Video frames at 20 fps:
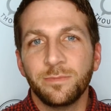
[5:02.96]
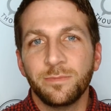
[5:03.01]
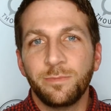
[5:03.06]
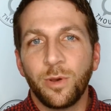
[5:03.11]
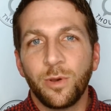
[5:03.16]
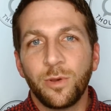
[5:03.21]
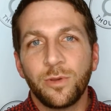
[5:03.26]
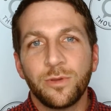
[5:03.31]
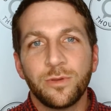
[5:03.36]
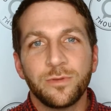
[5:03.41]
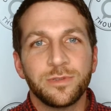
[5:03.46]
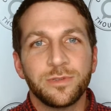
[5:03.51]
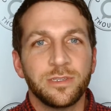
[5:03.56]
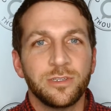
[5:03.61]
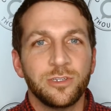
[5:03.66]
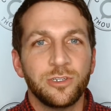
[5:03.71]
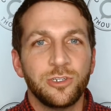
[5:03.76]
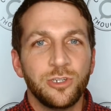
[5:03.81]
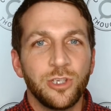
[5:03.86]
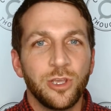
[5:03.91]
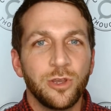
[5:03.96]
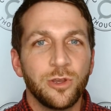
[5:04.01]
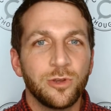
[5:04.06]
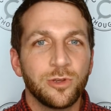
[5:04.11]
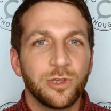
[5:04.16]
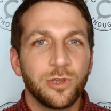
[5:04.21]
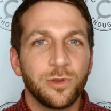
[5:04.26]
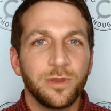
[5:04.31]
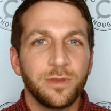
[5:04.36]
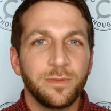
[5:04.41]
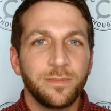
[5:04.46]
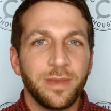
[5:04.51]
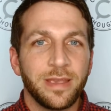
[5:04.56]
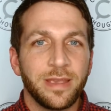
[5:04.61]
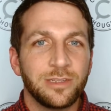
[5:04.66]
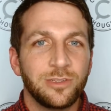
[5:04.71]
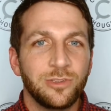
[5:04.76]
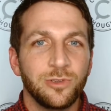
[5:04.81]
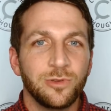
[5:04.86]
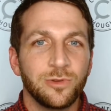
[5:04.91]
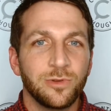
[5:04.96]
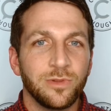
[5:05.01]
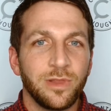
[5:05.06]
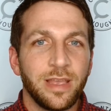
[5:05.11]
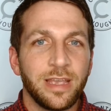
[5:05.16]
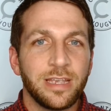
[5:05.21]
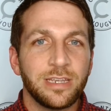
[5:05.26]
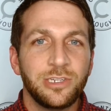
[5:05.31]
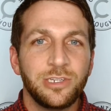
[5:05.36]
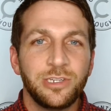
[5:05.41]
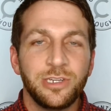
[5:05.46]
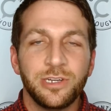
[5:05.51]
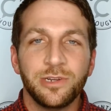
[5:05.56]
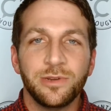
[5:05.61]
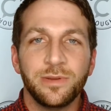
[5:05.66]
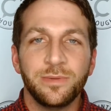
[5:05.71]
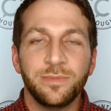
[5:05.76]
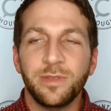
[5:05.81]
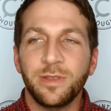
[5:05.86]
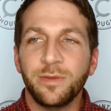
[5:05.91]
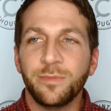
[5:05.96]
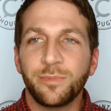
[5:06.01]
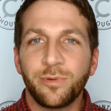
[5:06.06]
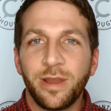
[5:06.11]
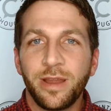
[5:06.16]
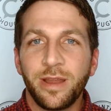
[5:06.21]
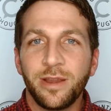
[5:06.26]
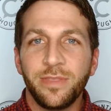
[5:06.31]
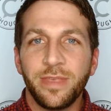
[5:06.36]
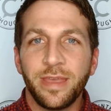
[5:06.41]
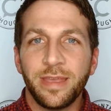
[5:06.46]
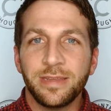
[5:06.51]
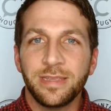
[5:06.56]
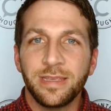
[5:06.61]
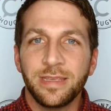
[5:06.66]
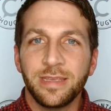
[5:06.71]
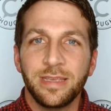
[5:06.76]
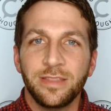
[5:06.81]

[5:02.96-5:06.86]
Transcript: Polls show going back to last year and prior that